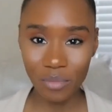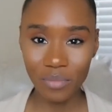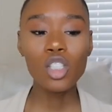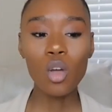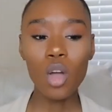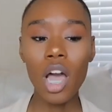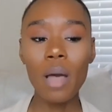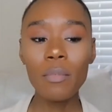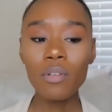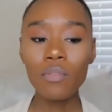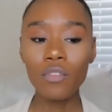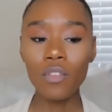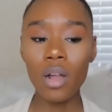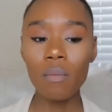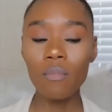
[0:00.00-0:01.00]
So coming
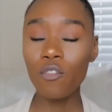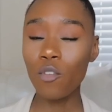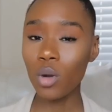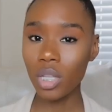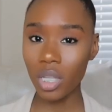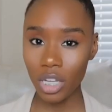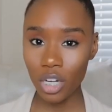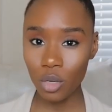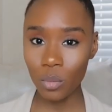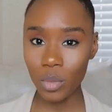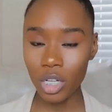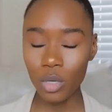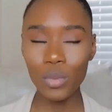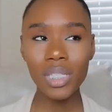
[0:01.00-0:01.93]
from Fort Leonard Wood,